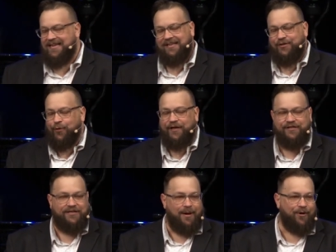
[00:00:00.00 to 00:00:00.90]
during the
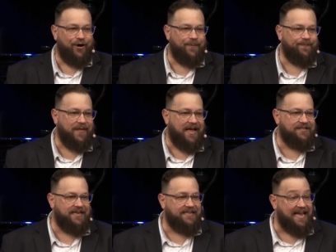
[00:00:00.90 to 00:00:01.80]
summer as
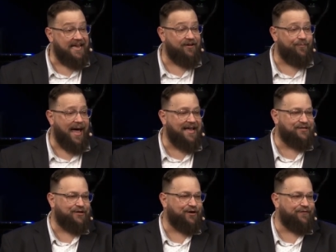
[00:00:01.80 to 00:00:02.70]
the executive
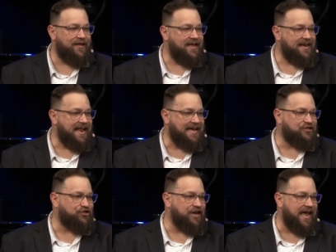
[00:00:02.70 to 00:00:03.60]
pastor of
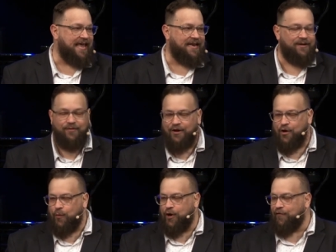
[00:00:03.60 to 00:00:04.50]
Next Gen, and
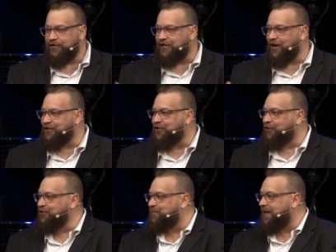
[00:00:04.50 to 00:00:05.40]
we oversee our
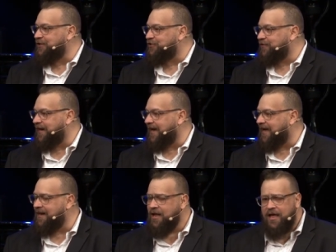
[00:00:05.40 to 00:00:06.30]
children's ministry.
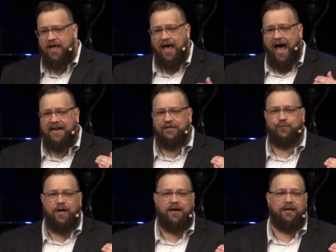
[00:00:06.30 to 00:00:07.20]
And I just
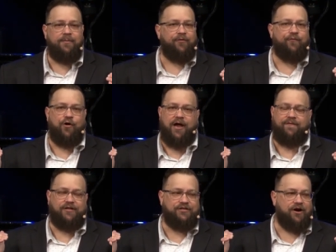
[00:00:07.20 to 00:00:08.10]
want to, before I
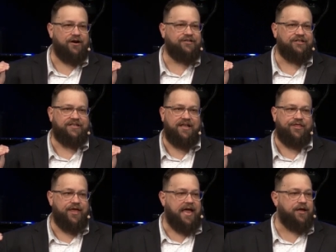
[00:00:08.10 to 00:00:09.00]
even start, just say
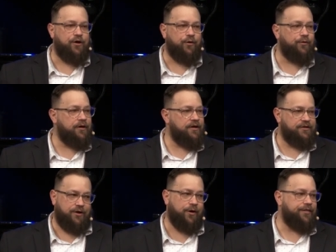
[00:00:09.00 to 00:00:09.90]
thank you
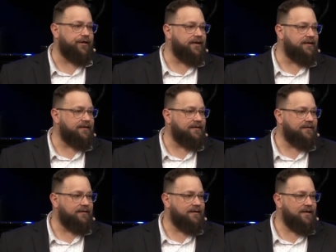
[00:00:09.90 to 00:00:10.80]
to Northland.
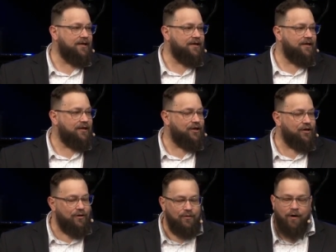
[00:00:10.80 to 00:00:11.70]

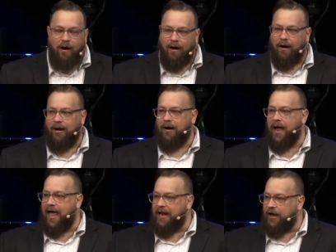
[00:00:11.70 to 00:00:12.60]
You are
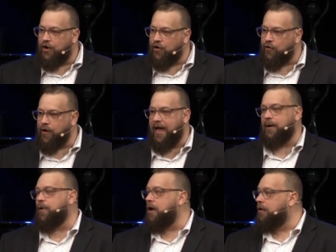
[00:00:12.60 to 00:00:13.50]
an
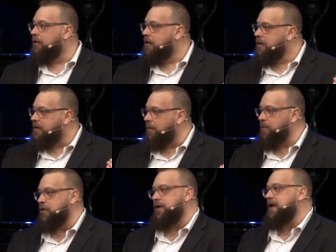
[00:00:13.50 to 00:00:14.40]
incredible
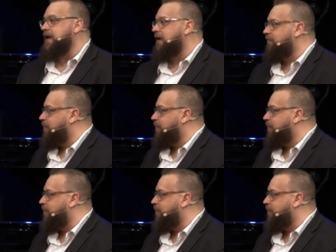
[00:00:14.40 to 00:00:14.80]
community of